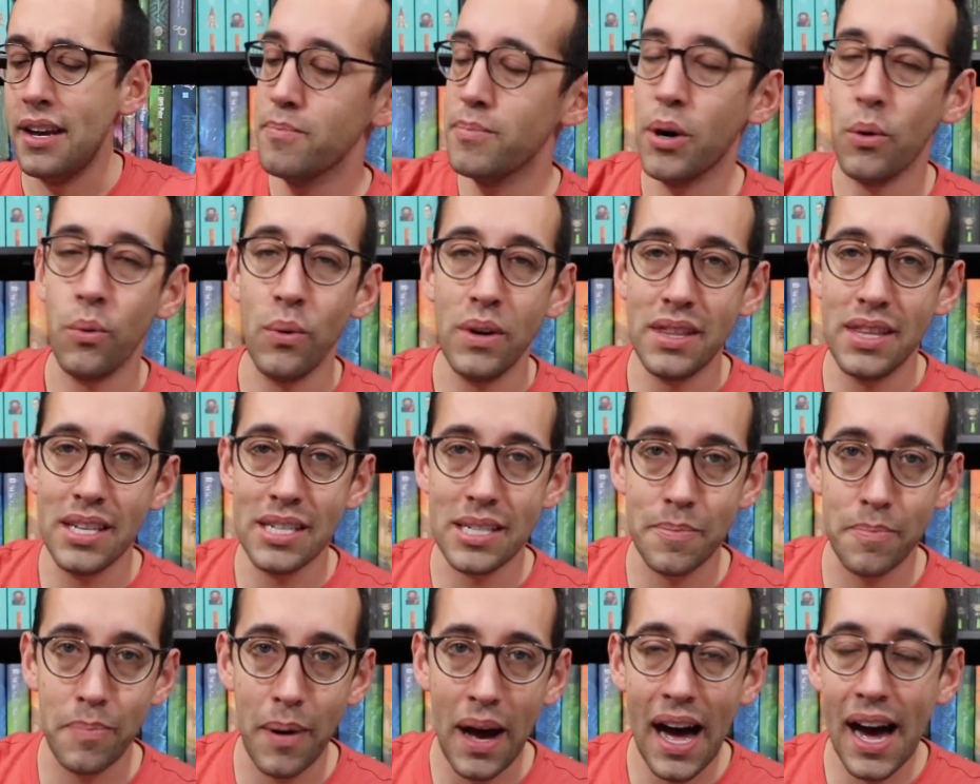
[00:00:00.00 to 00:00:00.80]
But with
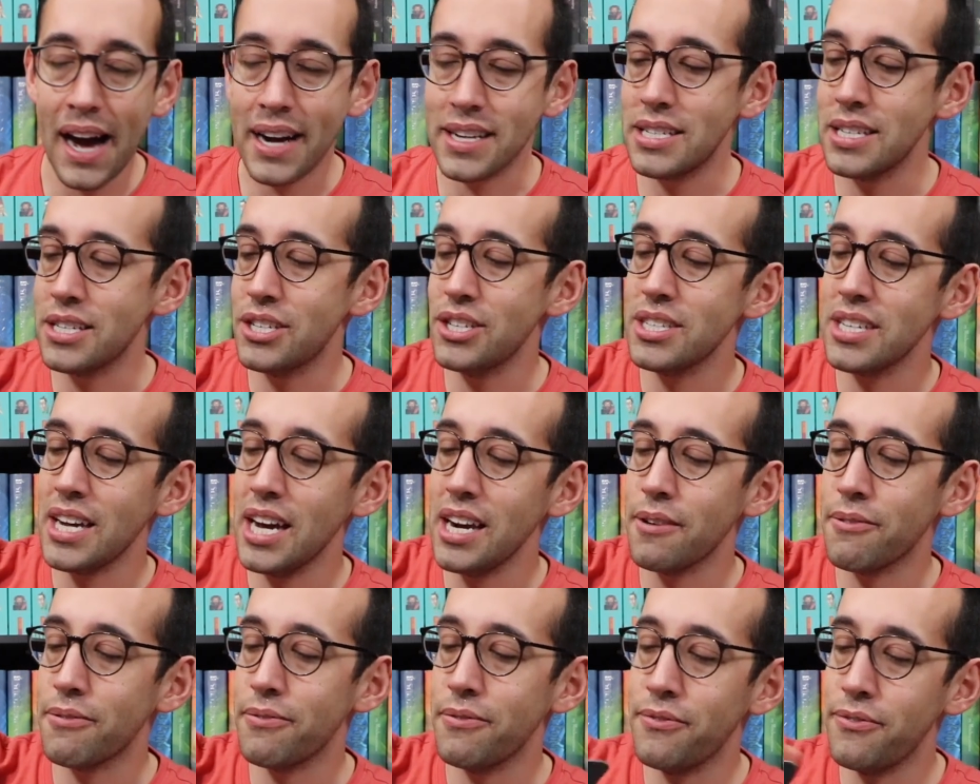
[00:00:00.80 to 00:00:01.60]
this box, it just
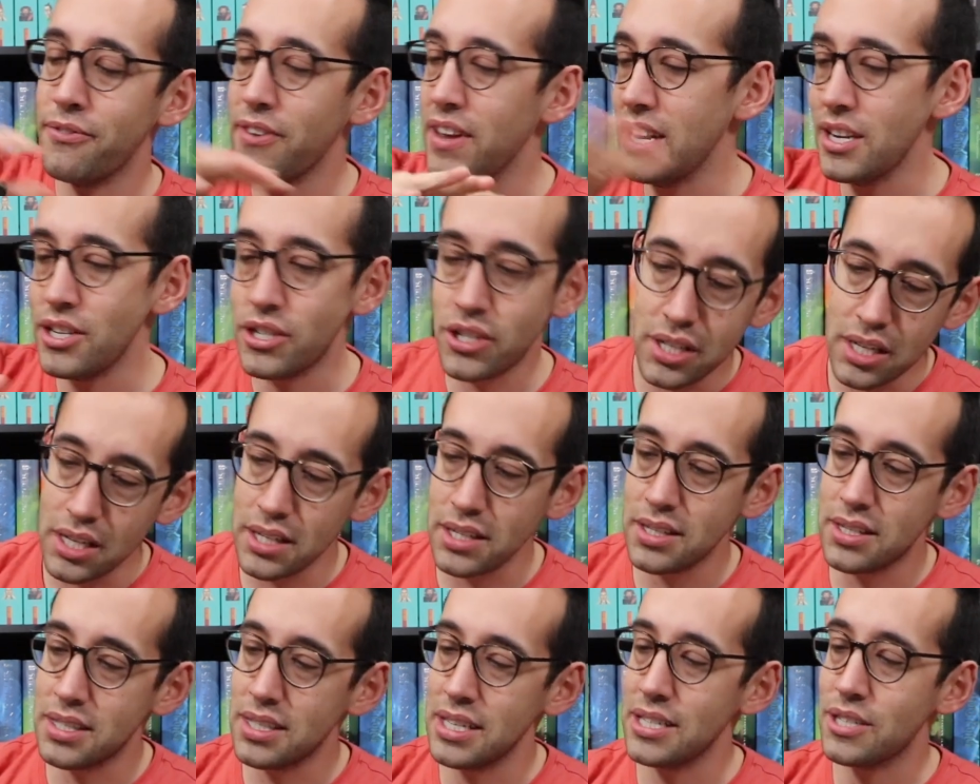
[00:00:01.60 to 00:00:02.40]
kind of
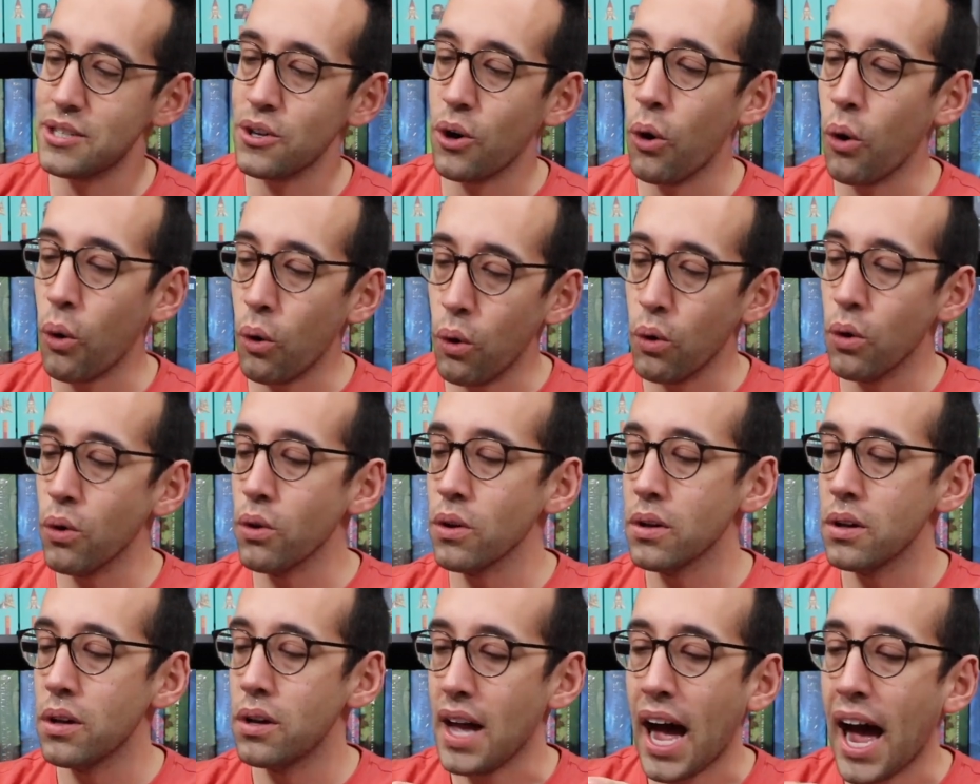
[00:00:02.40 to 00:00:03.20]
finishes this
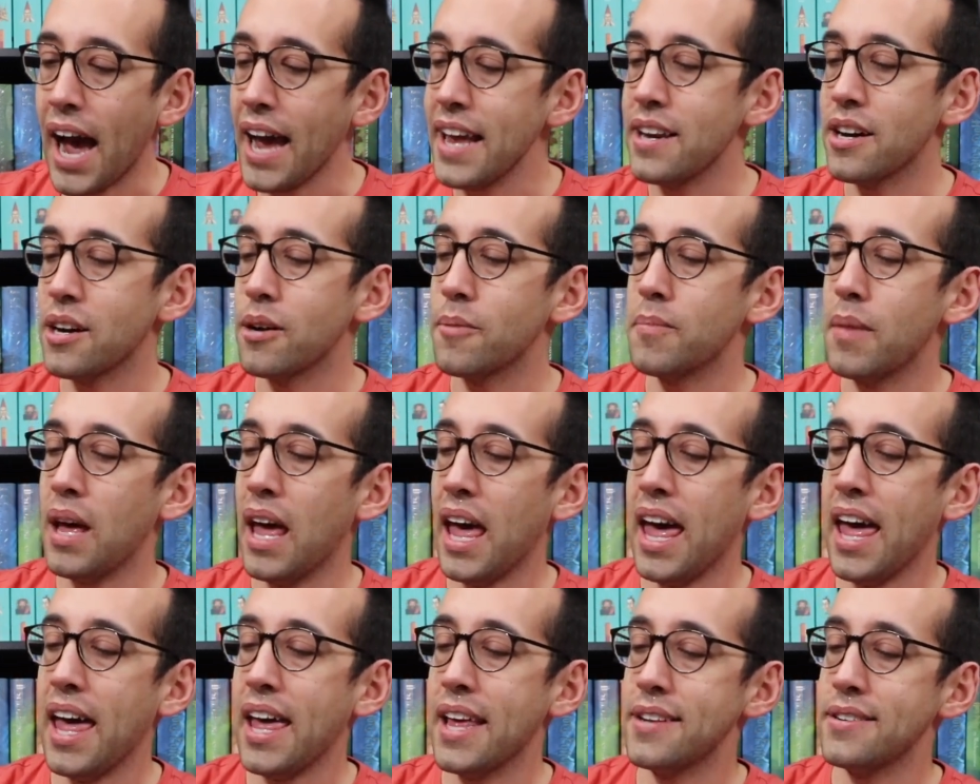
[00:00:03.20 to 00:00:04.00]
whole item
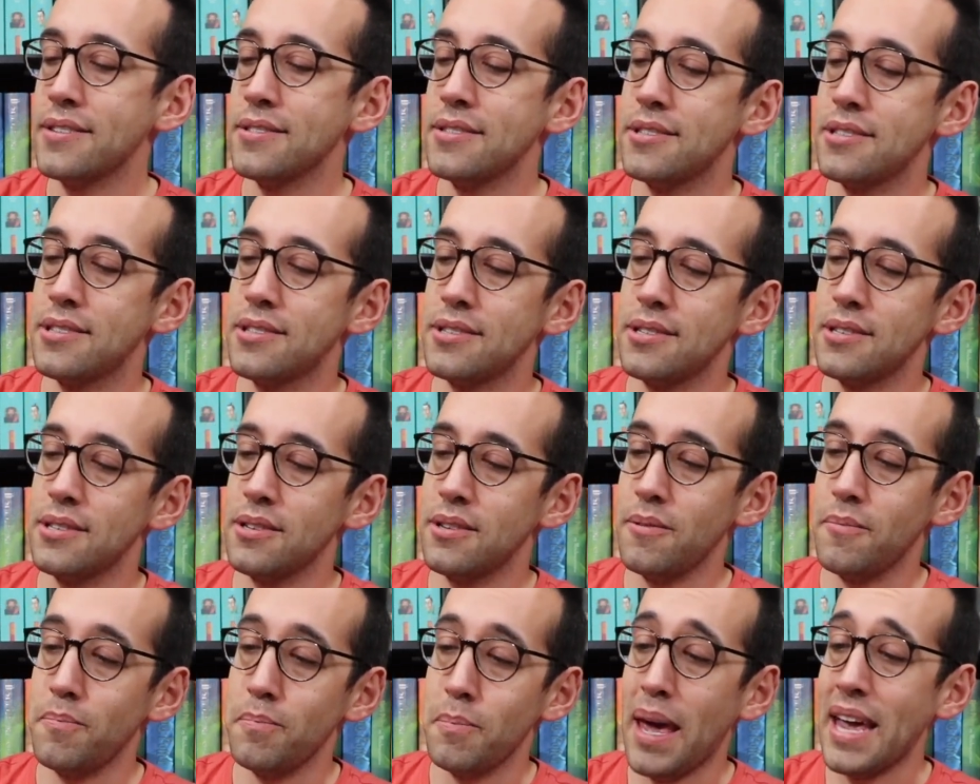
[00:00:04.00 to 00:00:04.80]
and
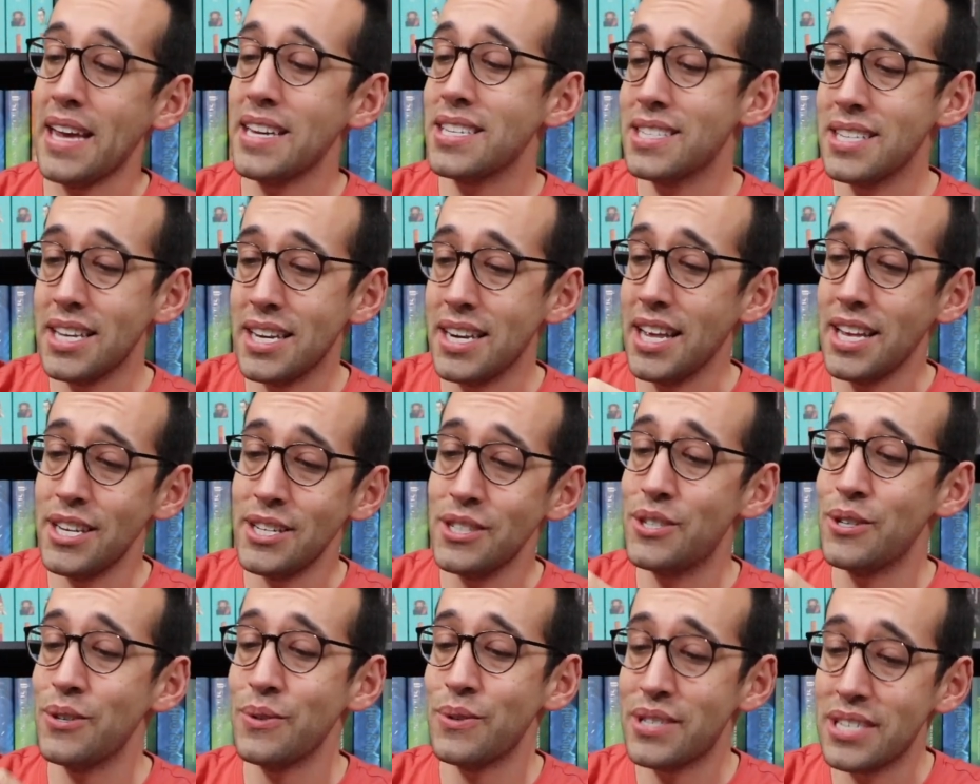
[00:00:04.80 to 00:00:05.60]
makes it
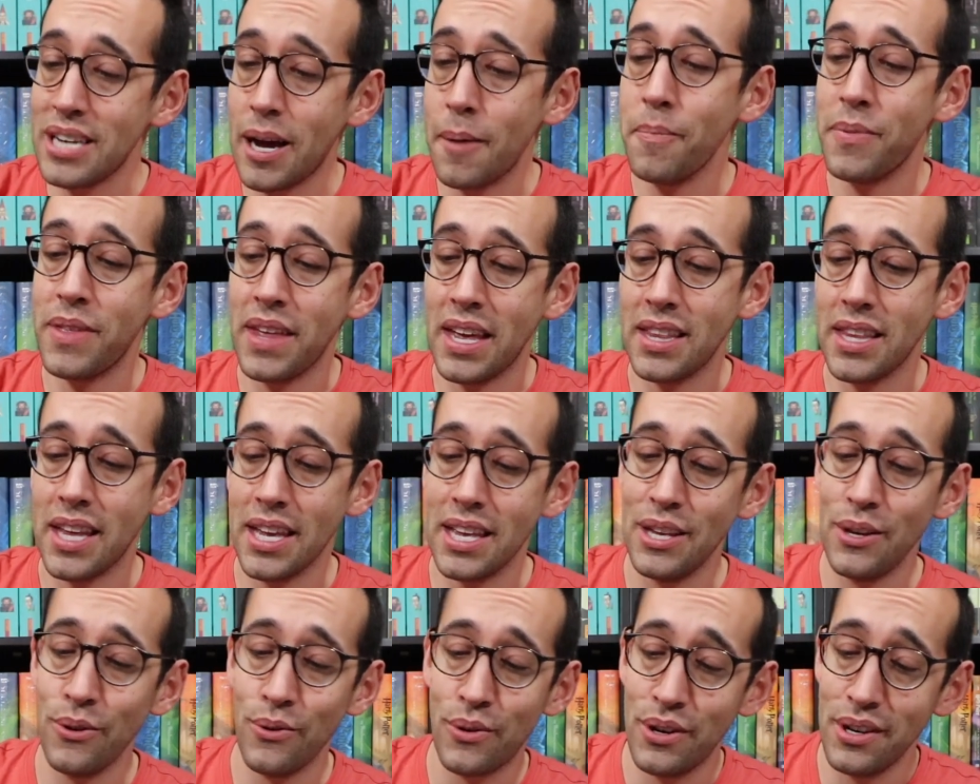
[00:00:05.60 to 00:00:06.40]
into something
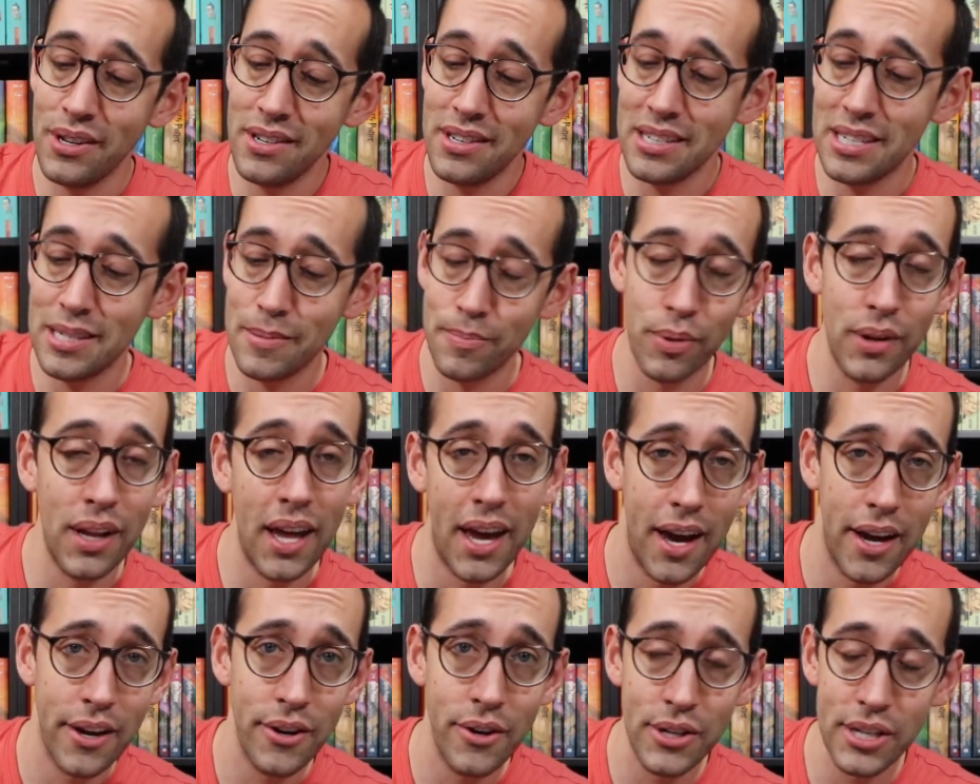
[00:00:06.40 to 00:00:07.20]
that you could
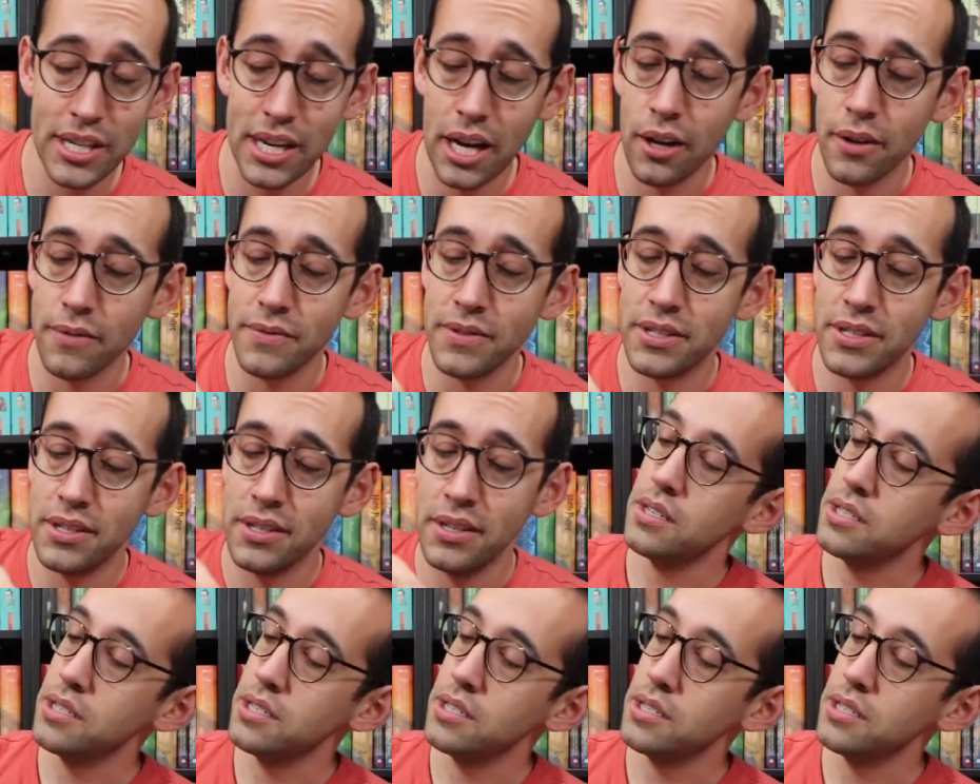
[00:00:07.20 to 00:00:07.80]
display on your shelves.